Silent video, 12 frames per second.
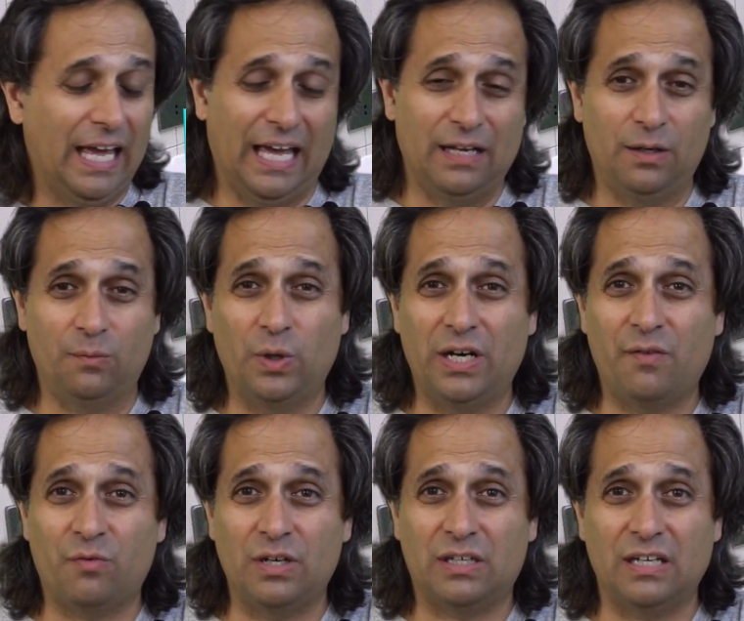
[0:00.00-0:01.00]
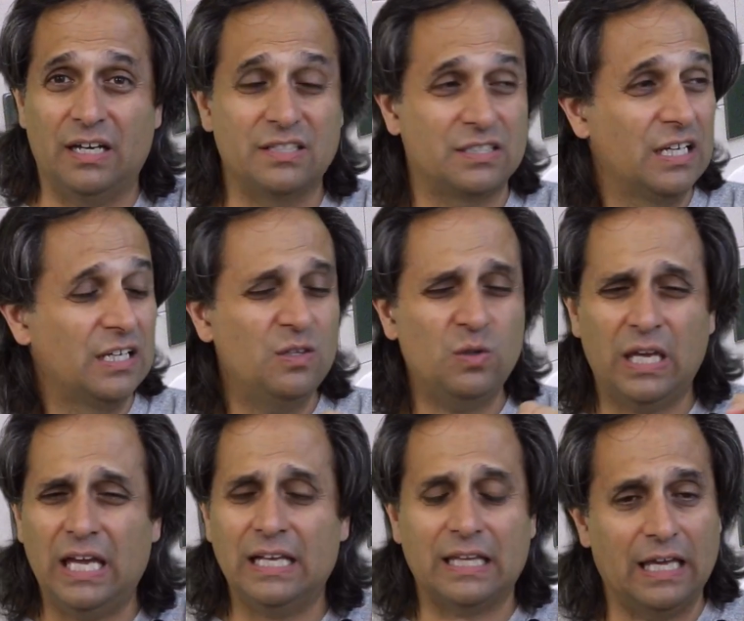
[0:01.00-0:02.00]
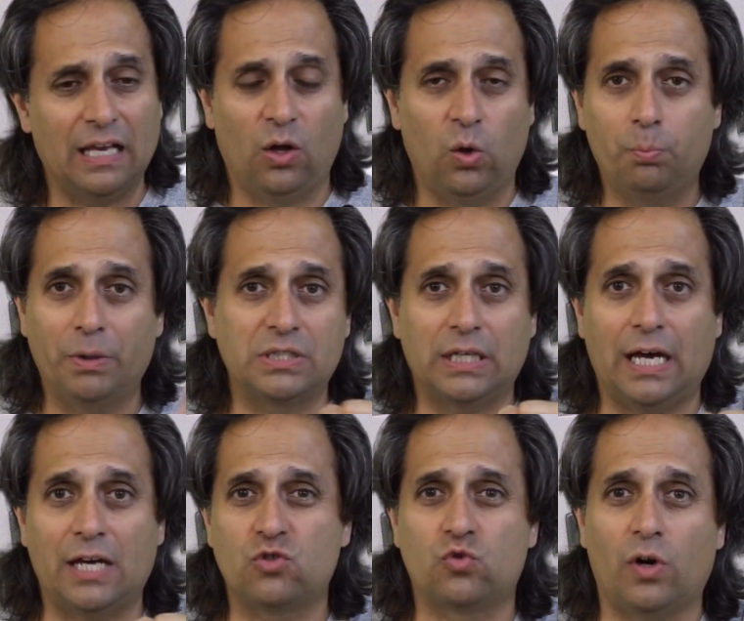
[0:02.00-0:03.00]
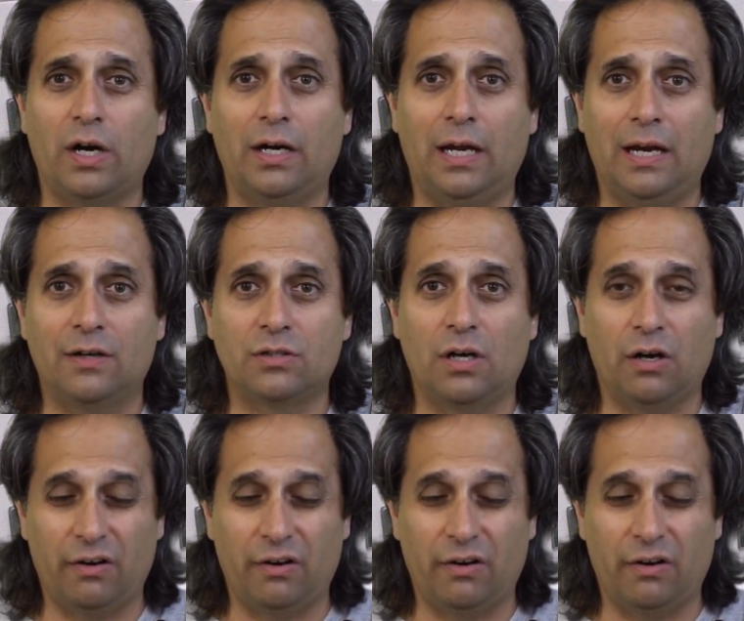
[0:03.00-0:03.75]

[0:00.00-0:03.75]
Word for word: And then whenever it does, you can't get a whole bunch of guys drying their hands in a